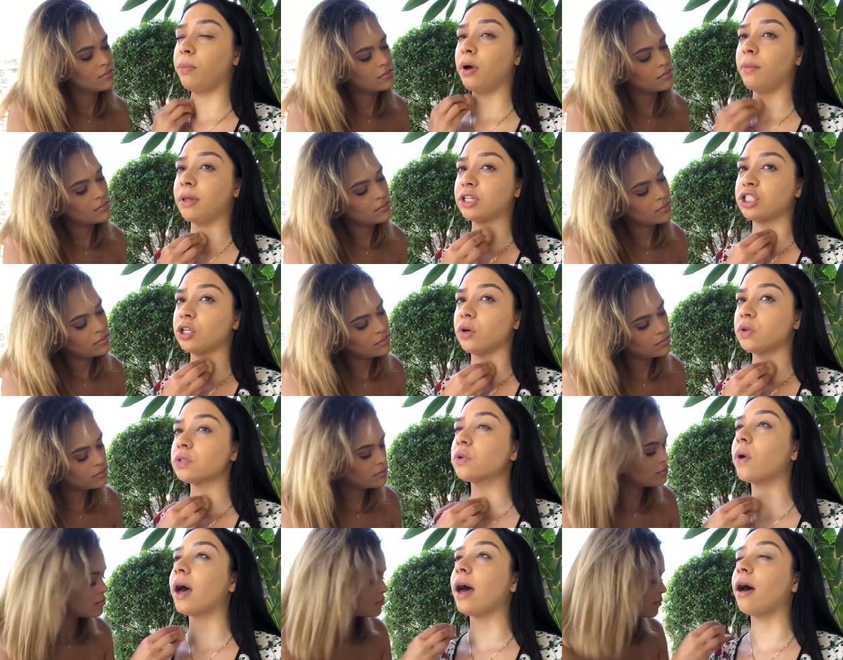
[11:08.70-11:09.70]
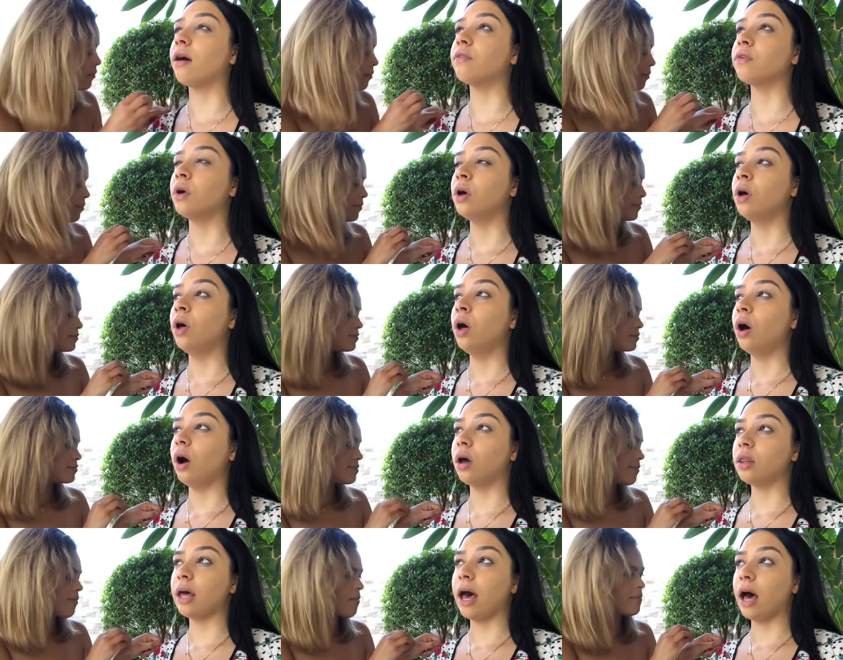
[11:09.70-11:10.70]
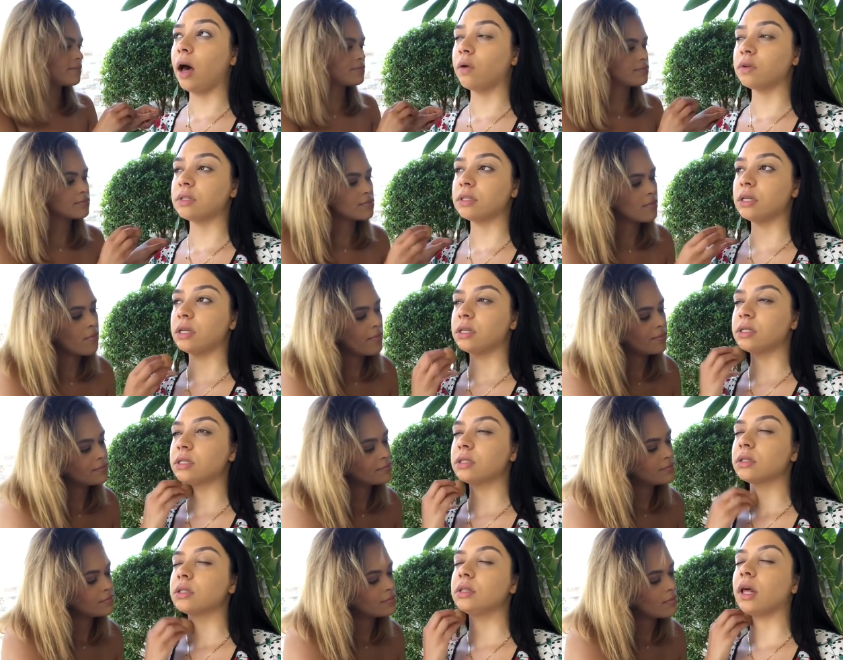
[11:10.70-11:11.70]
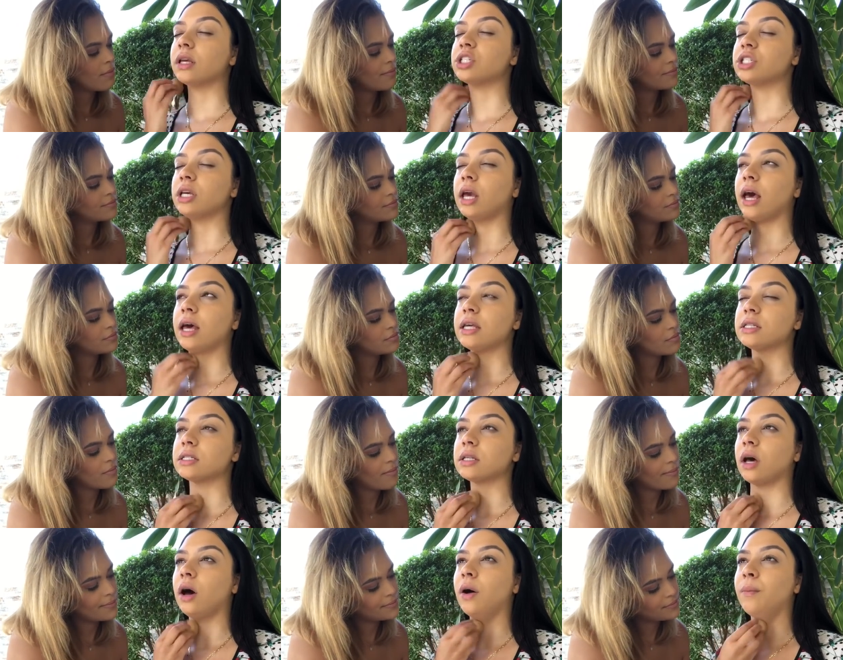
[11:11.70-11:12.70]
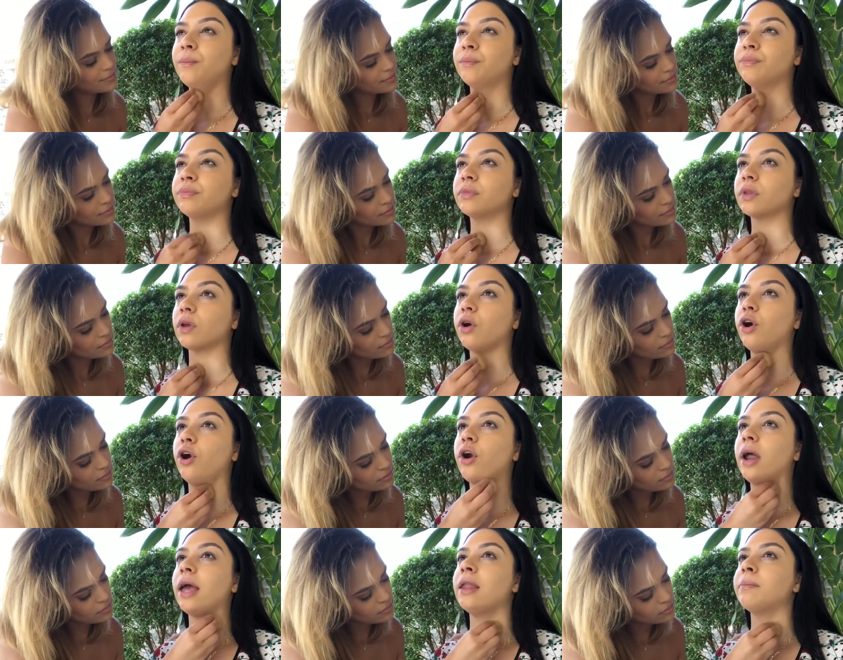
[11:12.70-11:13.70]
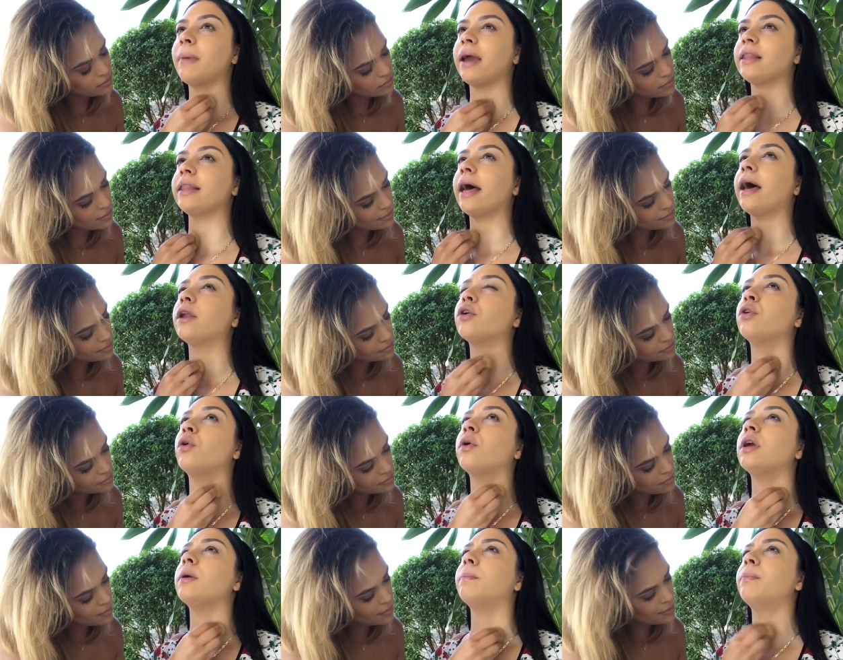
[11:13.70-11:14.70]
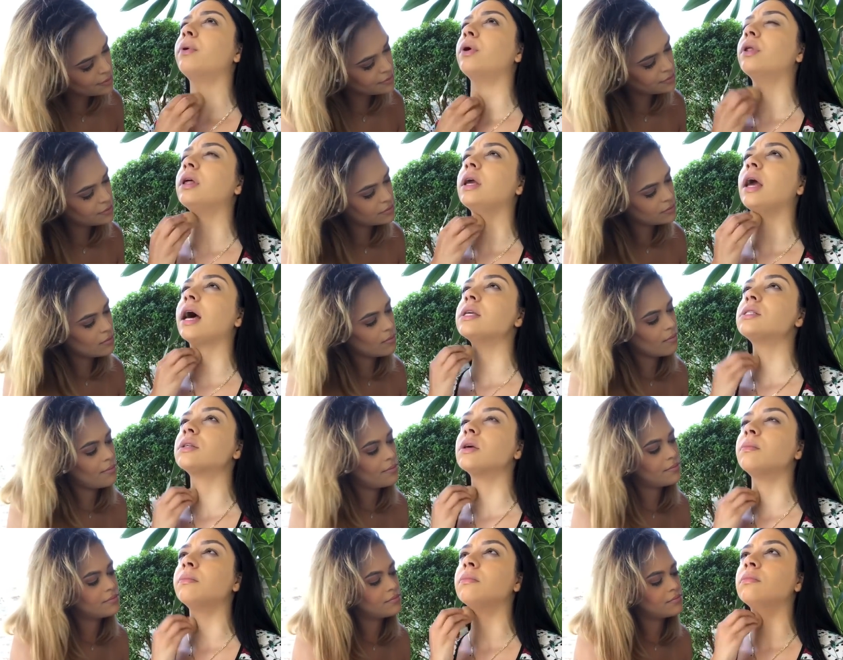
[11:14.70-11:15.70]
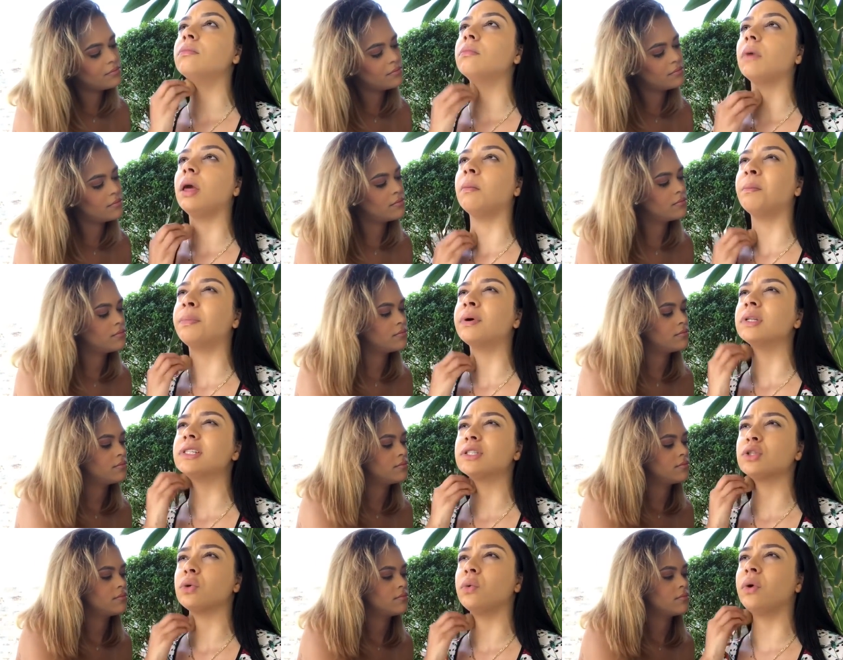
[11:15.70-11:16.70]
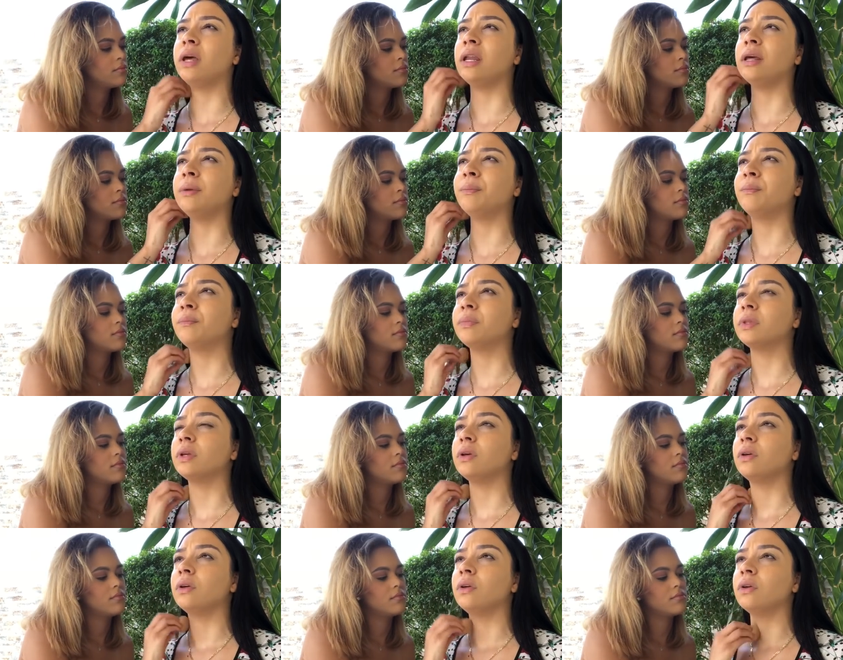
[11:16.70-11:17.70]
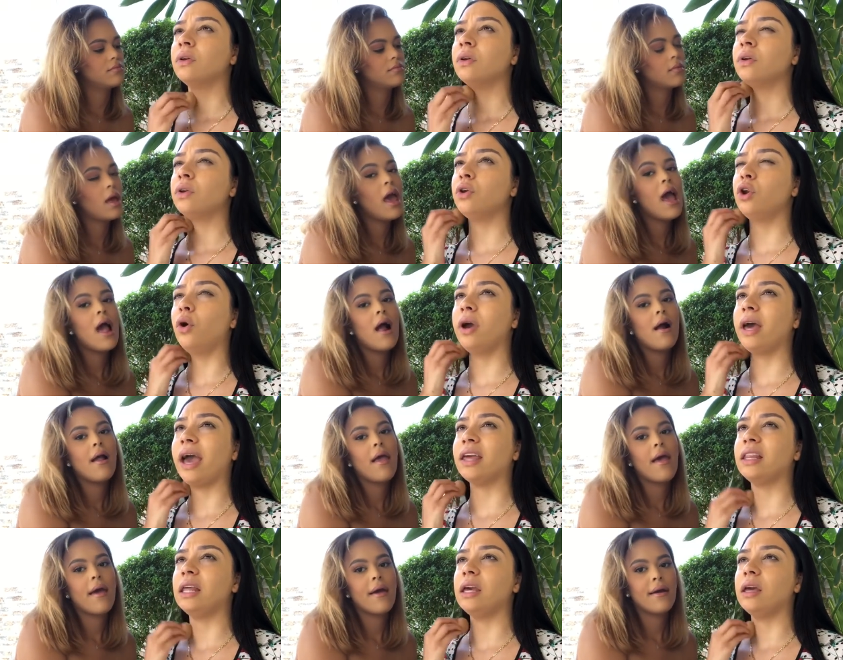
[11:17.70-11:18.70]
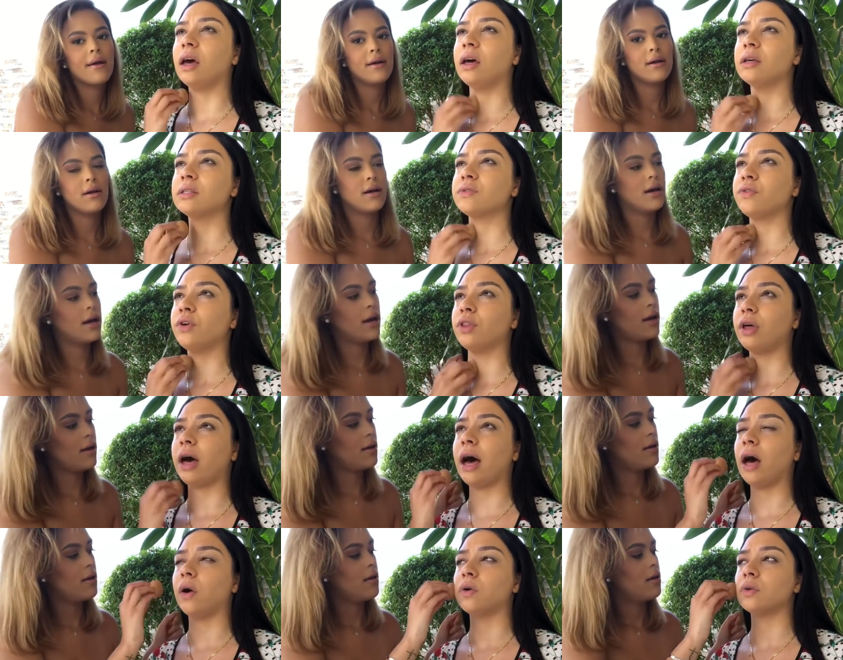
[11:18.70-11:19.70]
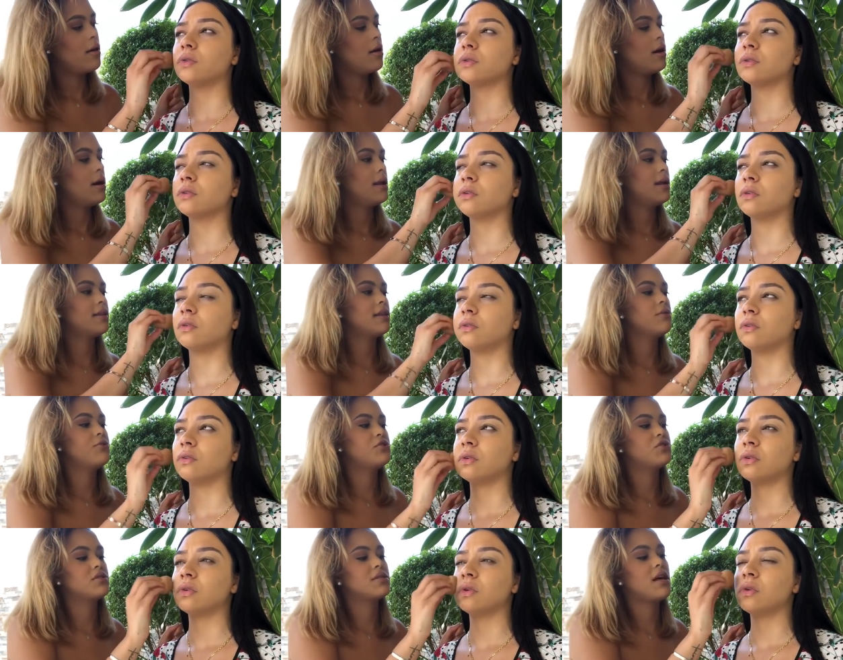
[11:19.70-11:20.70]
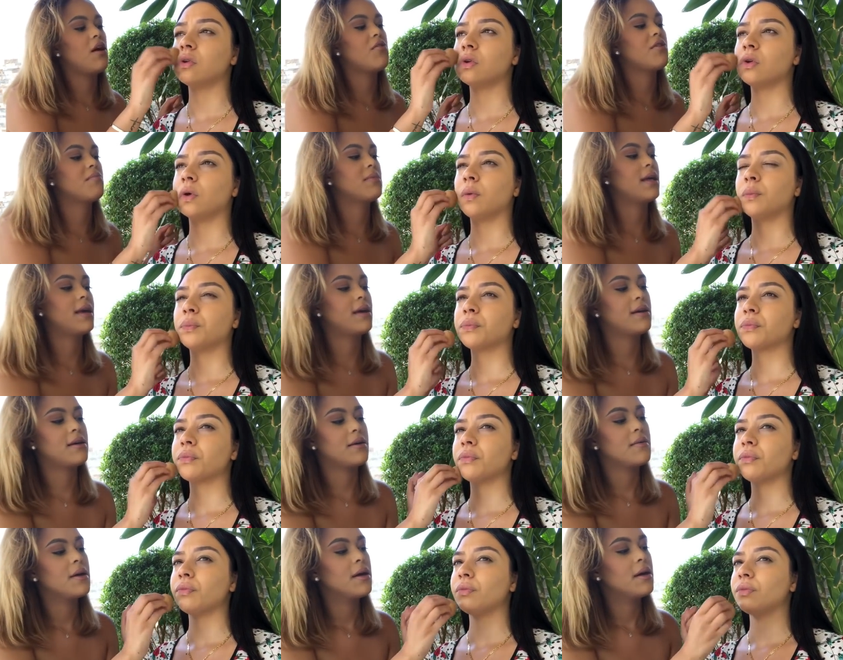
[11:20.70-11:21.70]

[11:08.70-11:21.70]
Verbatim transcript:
Speaker 1: Republic. She also have other houses that she has, her and my dad, you know, he has some inputs too in it, mm-hmm, you know, ideas for the house. And I think we should tell them, like,